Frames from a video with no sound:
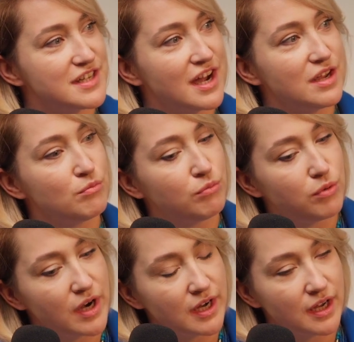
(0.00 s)
I'm
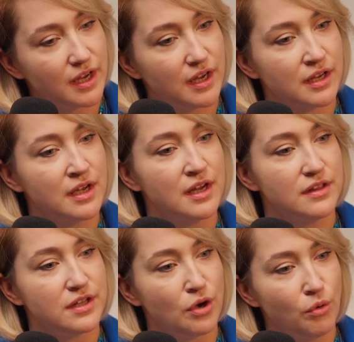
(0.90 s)
bringing
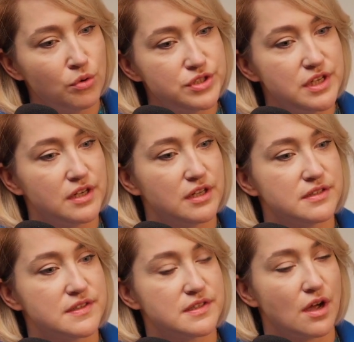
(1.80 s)
the
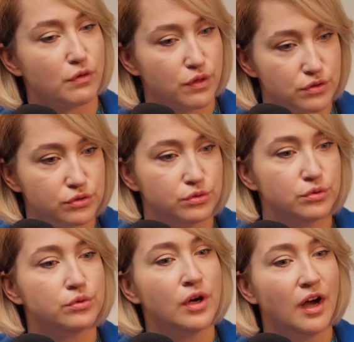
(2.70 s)
audience through